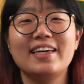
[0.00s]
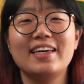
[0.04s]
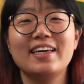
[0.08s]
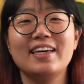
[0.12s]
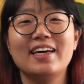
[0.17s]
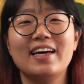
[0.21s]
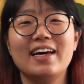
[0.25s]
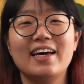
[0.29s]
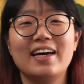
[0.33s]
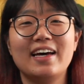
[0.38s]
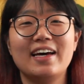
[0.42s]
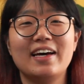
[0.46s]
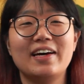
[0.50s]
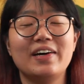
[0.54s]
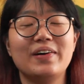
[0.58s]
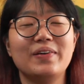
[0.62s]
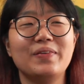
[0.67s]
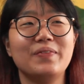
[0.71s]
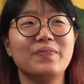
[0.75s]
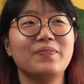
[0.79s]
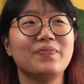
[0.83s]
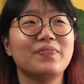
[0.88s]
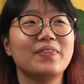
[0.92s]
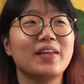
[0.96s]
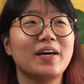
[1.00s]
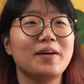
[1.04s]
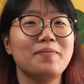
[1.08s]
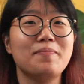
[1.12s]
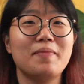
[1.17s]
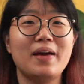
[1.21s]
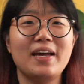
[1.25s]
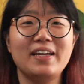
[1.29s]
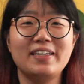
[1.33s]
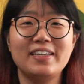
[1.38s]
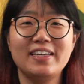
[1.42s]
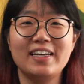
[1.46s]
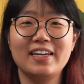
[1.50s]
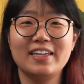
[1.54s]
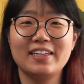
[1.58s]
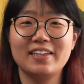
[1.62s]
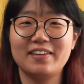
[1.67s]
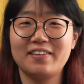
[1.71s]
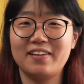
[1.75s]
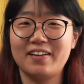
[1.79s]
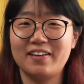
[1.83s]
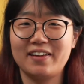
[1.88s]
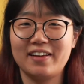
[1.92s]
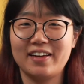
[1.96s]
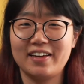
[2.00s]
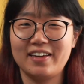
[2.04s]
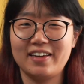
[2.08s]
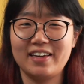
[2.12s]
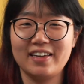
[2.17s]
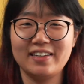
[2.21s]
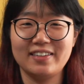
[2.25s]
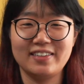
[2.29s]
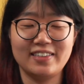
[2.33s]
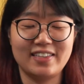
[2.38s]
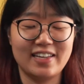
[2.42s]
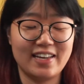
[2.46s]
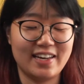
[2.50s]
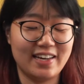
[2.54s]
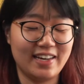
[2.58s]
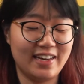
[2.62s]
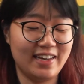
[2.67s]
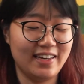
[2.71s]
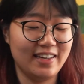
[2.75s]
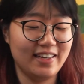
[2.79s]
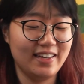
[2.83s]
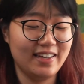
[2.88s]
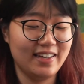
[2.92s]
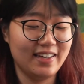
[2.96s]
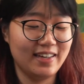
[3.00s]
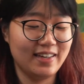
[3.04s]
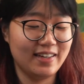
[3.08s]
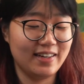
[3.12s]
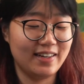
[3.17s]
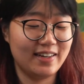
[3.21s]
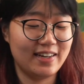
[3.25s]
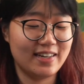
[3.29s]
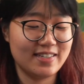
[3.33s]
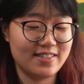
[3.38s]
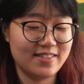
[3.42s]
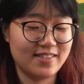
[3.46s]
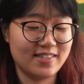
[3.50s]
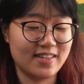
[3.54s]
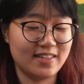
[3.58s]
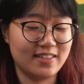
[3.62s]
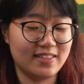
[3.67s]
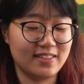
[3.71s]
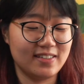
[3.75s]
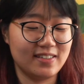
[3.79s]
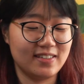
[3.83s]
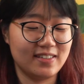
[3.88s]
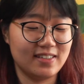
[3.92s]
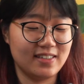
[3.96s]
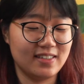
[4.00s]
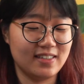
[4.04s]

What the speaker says: I made it in a day, less than a